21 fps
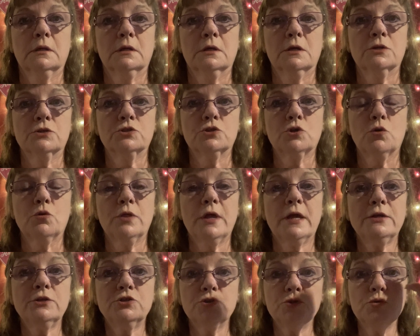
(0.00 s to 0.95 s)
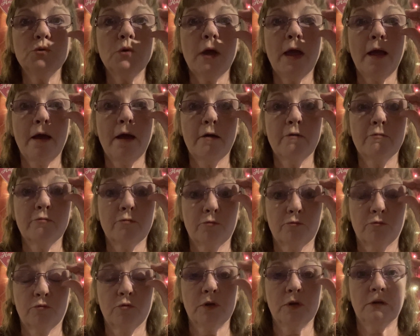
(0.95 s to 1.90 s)
So they do have
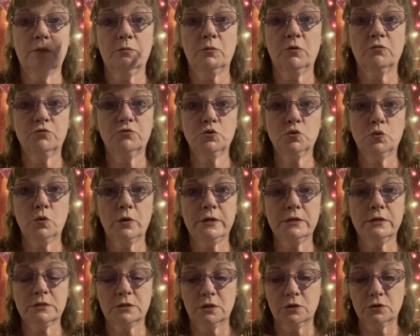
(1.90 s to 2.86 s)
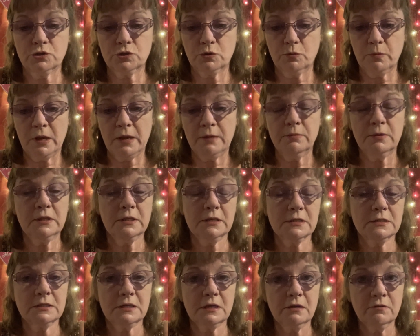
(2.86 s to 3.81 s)
freedom of choice. So maybe
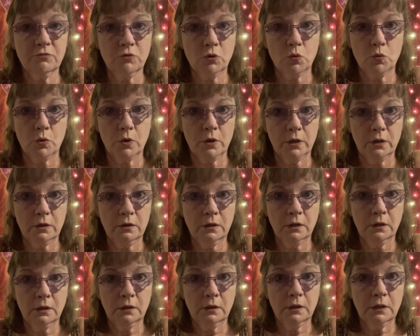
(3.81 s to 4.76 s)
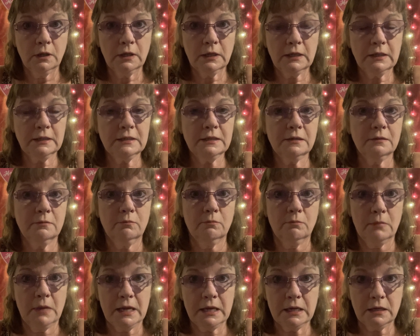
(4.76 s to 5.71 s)
this evil one, he didn't
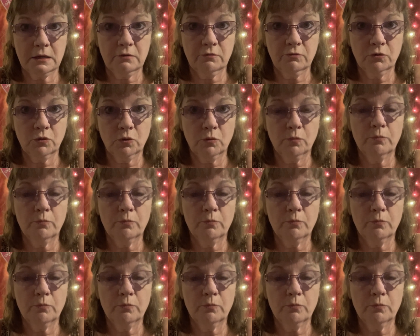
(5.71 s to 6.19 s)
make evil.